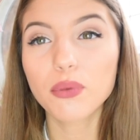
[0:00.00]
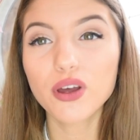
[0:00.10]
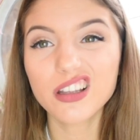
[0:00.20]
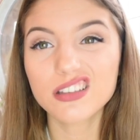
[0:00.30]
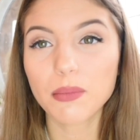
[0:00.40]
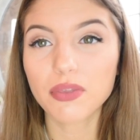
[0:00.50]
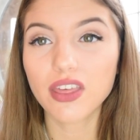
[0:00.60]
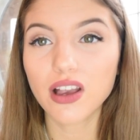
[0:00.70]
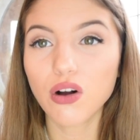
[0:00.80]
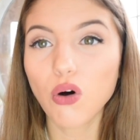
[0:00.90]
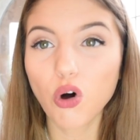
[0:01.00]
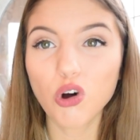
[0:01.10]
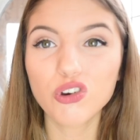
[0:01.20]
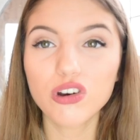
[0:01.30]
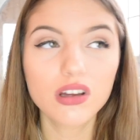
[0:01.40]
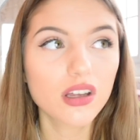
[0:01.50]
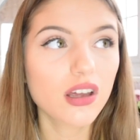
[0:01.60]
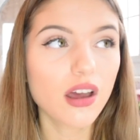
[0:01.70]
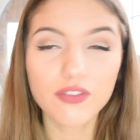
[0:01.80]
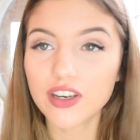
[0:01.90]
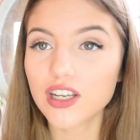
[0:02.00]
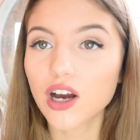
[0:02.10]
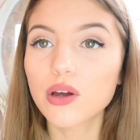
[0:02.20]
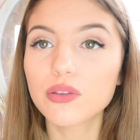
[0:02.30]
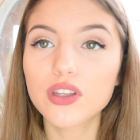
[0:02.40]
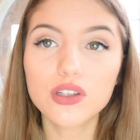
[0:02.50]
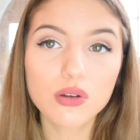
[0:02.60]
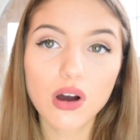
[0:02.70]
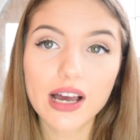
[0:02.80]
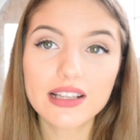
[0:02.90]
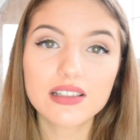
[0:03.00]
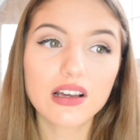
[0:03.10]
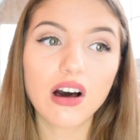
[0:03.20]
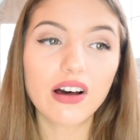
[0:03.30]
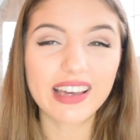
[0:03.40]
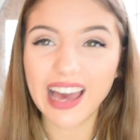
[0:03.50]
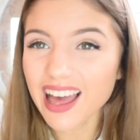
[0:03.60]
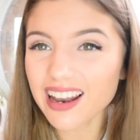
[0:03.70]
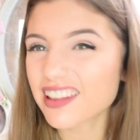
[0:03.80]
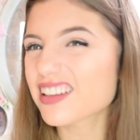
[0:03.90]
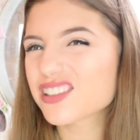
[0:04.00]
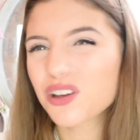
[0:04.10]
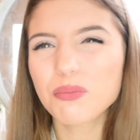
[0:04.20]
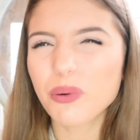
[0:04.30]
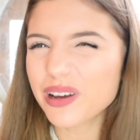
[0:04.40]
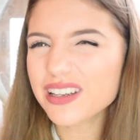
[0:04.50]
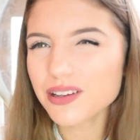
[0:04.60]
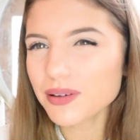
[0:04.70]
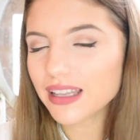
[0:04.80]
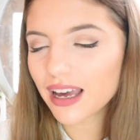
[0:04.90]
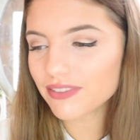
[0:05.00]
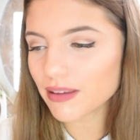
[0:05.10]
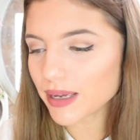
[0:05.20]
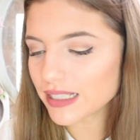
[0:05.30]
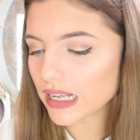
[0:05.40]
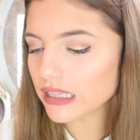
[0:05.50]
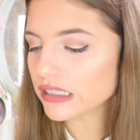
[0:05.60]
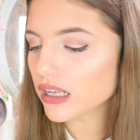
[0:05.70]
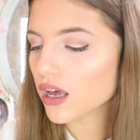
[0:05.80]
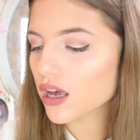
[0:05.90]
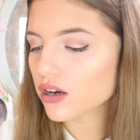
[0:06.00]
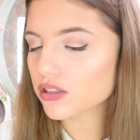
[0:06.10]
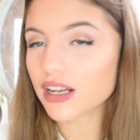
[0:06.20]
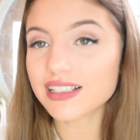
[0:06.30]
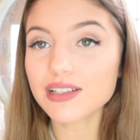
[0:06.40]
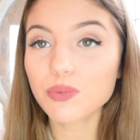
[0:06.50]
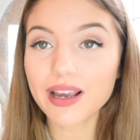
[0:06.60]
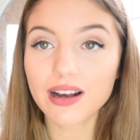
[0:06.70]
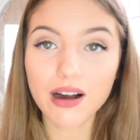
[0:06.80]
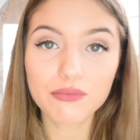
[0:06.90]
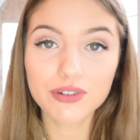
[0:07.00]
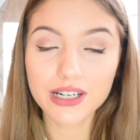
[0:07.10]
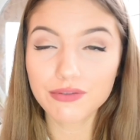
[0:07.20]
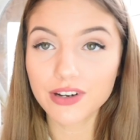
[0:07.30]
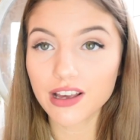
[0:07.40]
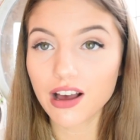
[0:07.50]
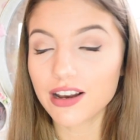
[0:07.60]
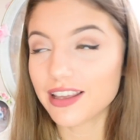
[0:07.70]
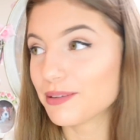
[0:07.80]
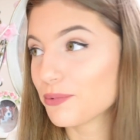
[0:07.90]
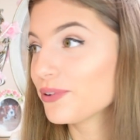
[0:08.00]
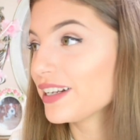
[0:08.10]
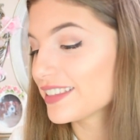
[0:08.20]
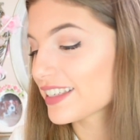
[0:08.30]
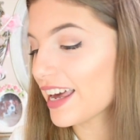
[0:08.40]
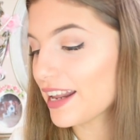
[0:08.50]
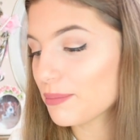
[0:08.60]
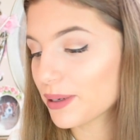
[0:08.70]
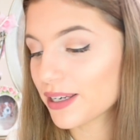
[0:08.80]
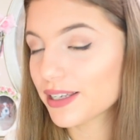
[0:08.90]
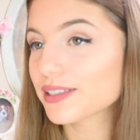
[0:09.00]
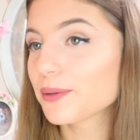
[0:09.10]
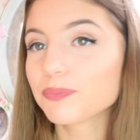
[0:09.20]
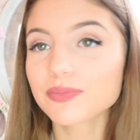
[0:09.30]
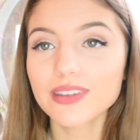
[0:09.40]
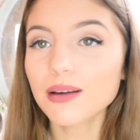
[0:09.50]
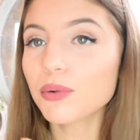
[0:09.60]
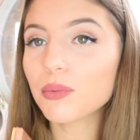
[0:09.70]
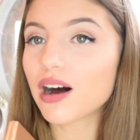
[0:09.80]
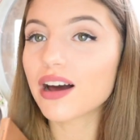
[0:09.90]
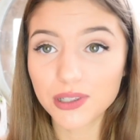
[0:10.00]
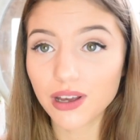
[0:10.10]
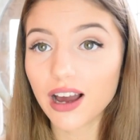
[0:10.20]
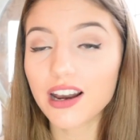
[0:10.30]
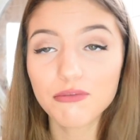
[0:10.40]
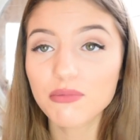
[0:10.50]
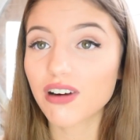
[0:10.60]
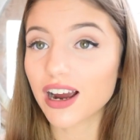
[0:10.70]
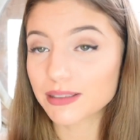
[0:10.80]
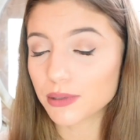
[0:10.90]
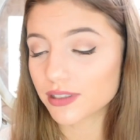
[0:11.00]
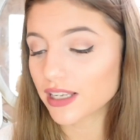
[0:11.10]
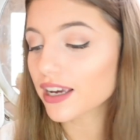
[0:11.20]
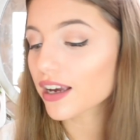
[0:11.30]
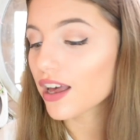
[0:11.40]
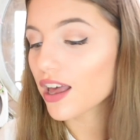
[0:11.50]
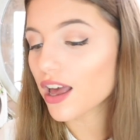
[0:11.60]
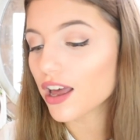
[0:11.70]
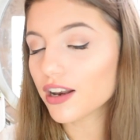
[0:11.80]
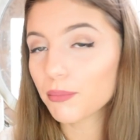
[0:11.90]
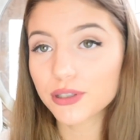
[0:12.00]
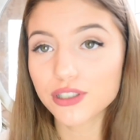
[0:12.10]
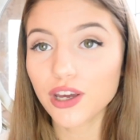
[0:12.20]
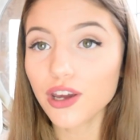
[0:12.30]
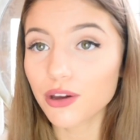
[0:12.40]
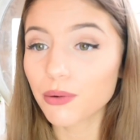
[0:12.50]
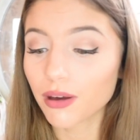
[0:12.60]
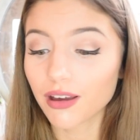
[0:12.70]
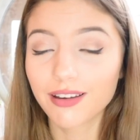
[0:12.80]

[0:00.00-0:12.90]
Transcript: putting something on a video that you guys can't get. Like, there's no point doing that, if that makes sense. Because I did wake up really, really early in the morning to get it, because number one, I love Mariah's music, and number two,